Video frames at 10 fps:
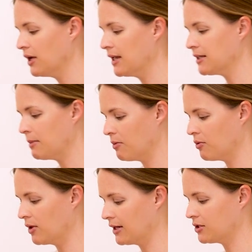Again, some people
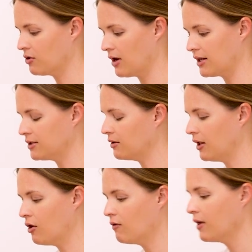would like to cross their
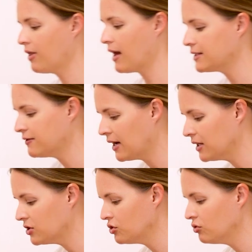leg over, that's
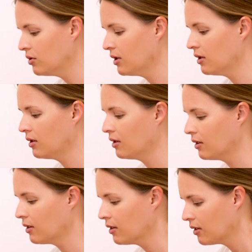fine too,
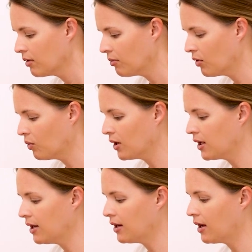but
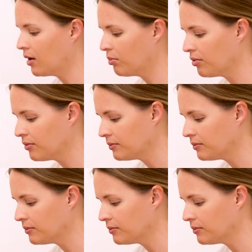working up.